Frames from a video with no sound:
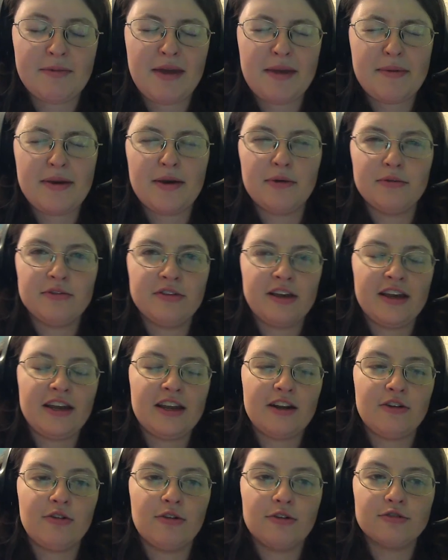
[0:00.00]
Maybe it was like
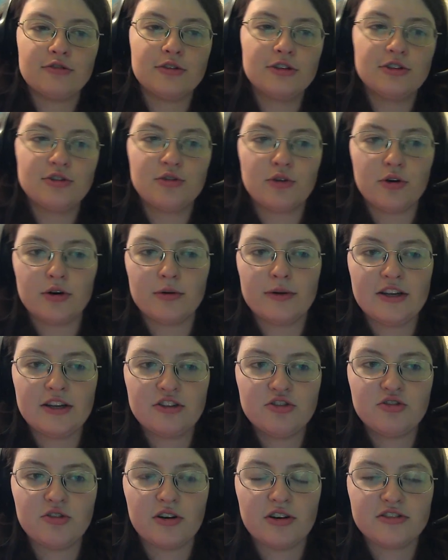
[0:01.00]
at a grocery store or
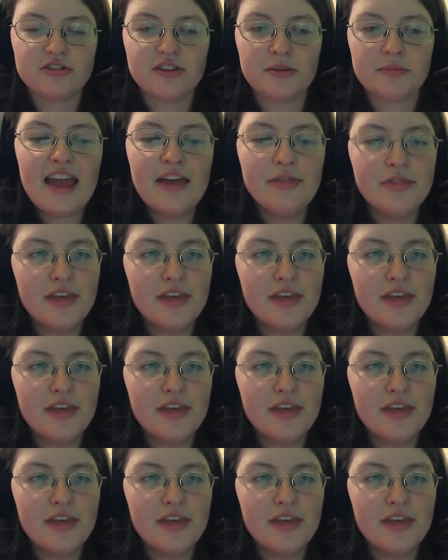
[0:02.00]
restaurant or something.